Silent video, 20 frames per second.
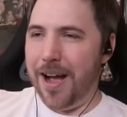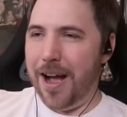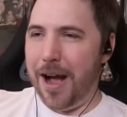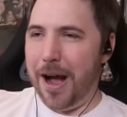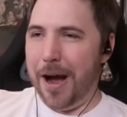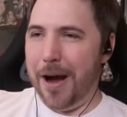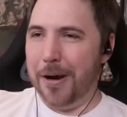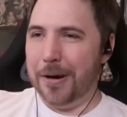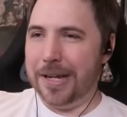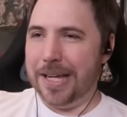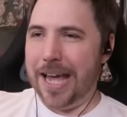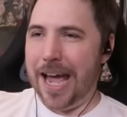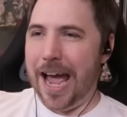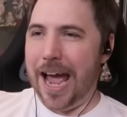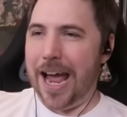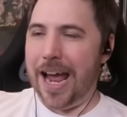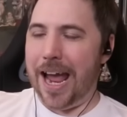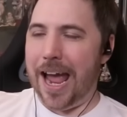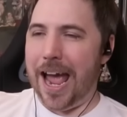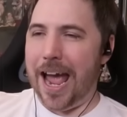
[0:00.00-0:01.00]

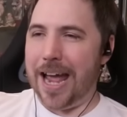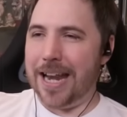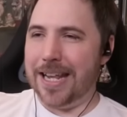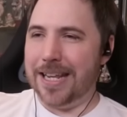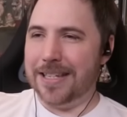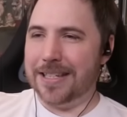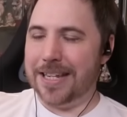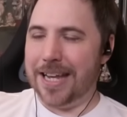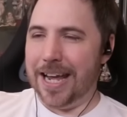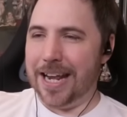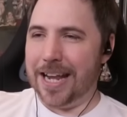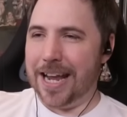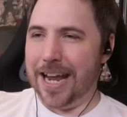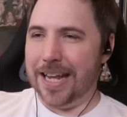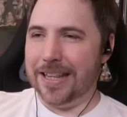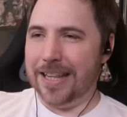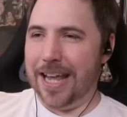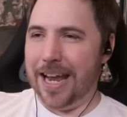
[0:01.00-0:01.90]
Okay, and he's getting in